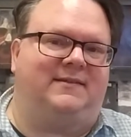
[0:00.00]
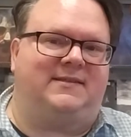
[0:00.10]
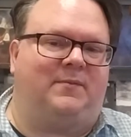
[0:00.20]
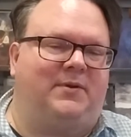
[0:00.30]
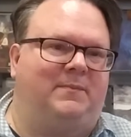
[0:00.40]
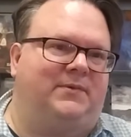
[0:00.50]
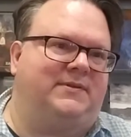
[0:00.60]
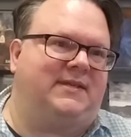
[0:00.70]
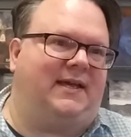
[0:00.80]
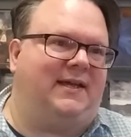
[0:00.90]
some people
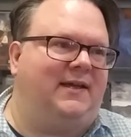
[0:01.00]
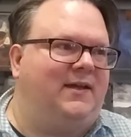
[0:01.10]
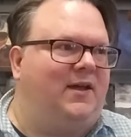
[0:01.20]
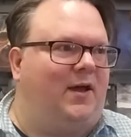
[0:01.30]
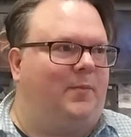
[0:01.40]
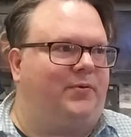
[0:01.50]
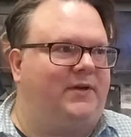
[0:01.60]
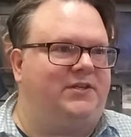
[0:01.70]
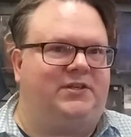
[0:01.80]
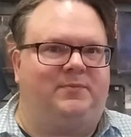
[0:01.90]
say,
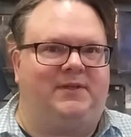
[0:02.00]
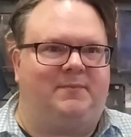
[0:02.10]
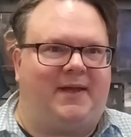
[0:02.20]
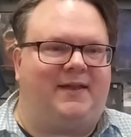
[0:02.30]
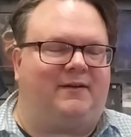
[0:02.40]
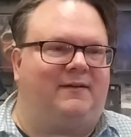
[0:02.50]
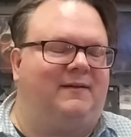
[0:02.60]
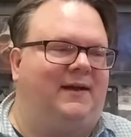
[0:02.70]
appreciably better.